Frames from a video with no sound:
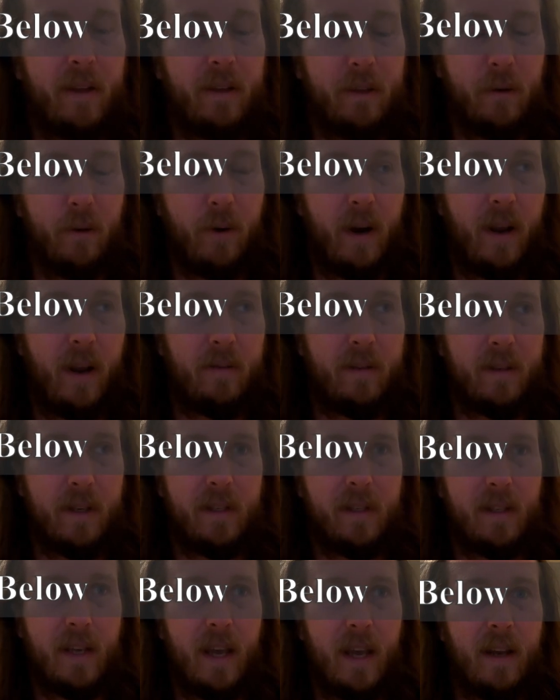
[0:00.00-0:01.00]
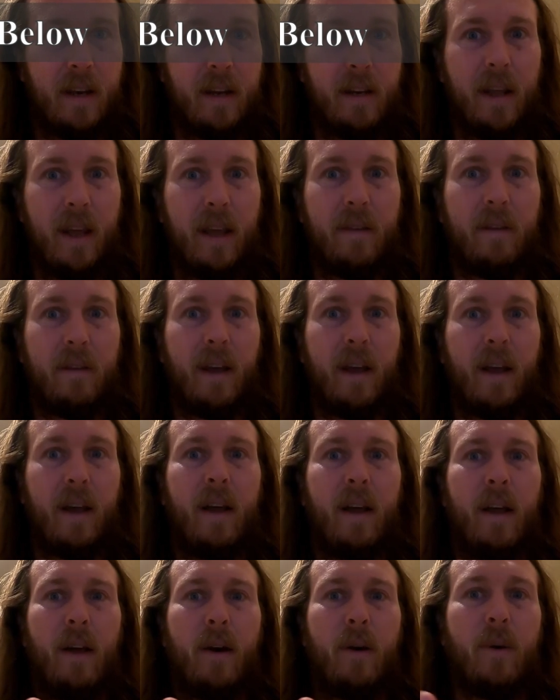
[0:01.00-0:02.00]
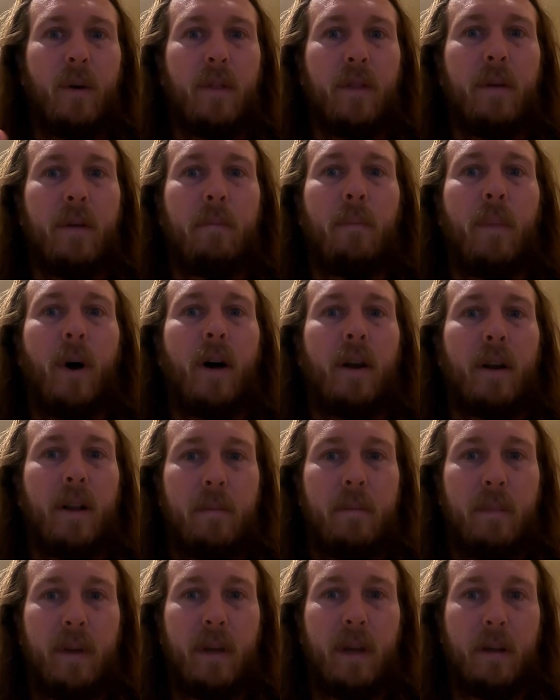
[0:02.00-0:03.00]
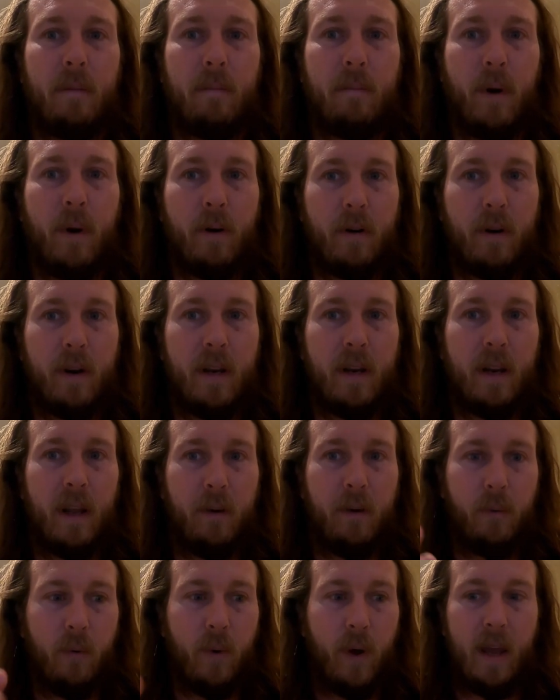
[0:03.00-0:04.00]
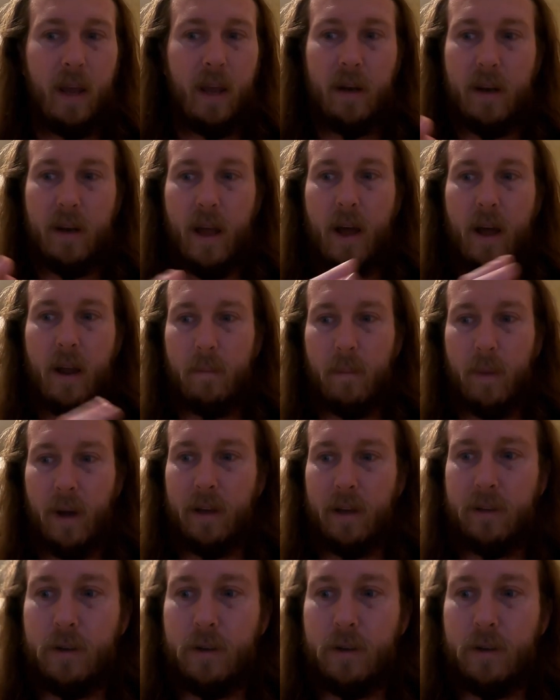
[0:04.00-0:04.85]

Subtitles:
these graves in Scandinavia with the body being buried and weighed down by